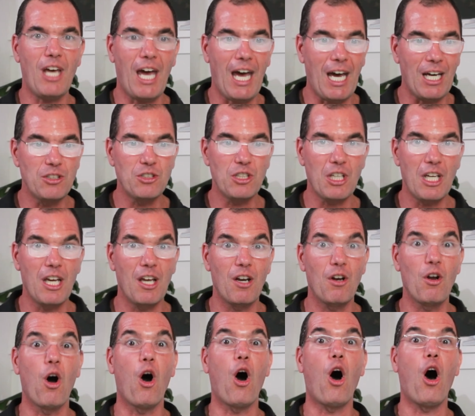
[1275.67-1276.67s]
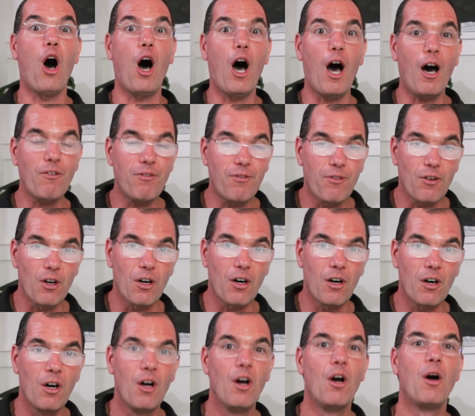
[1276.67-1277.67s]
as in
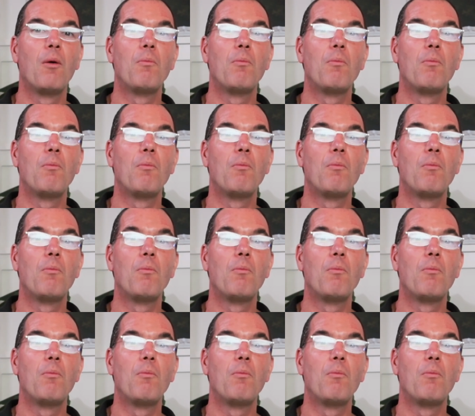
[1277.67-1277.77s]
offer